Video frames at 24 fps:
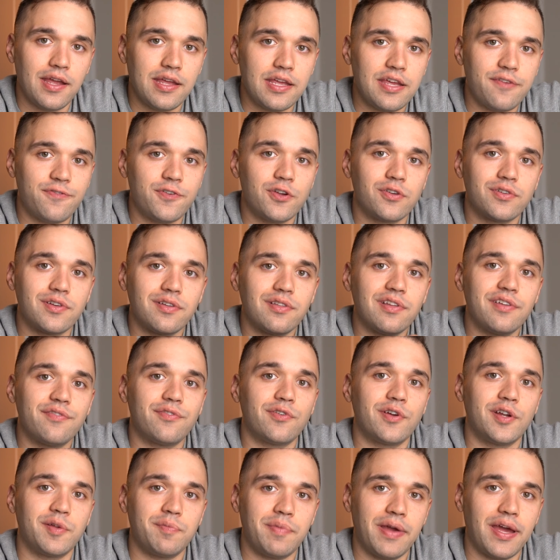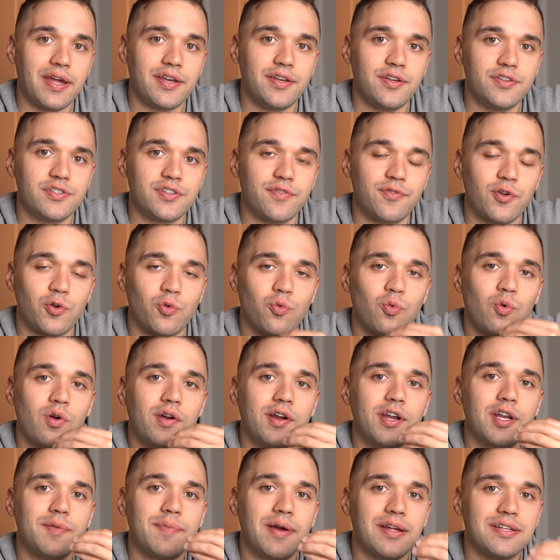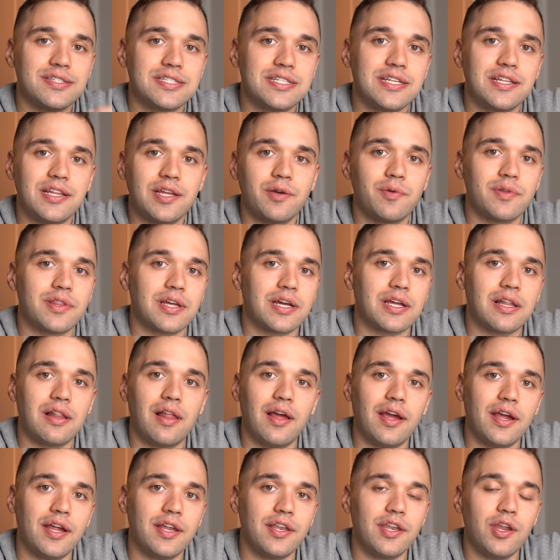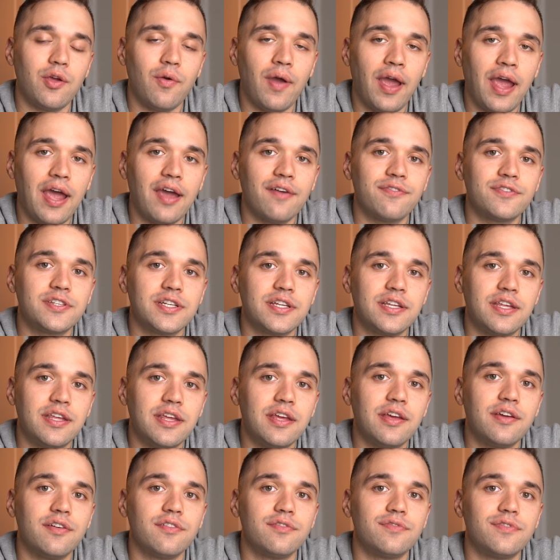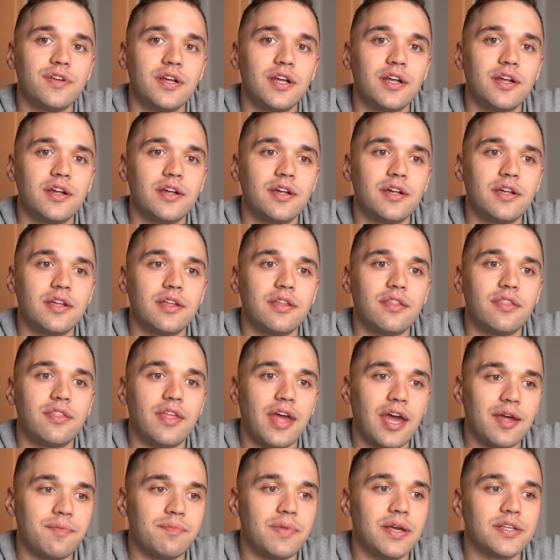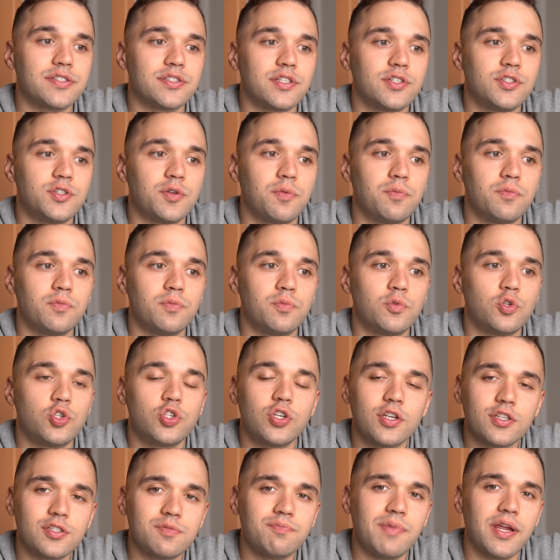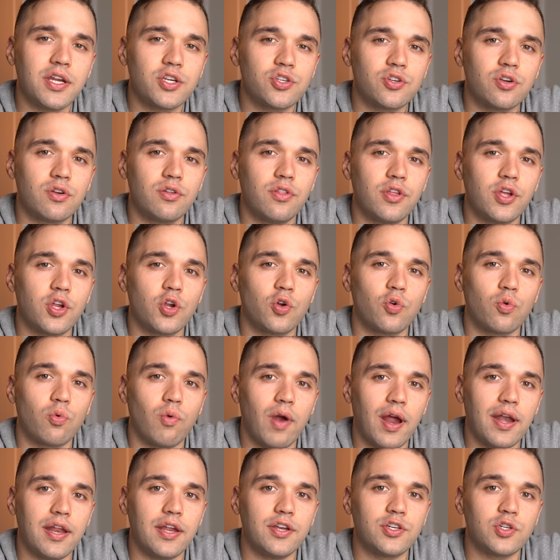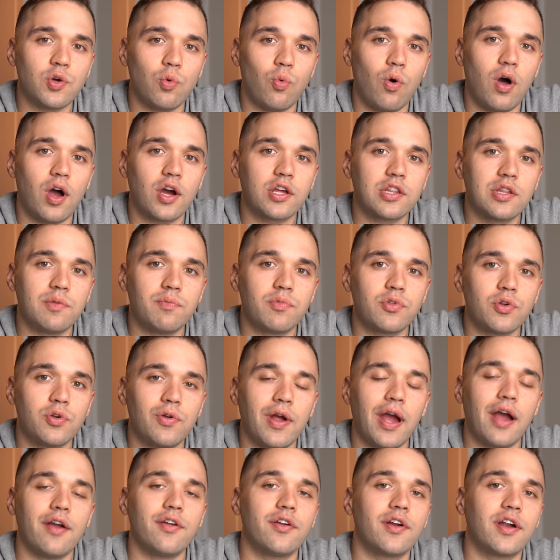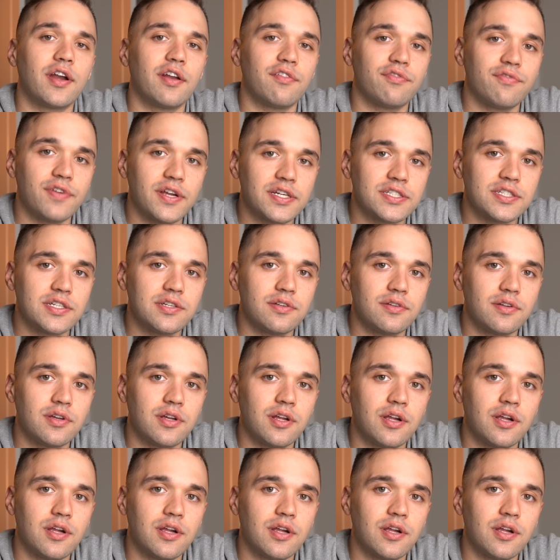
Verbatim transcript: if you're delivering bad news, if you're worried about dealing with a client and you have to give that message, just make sure that you're ready to walk them through how you're going to fix it.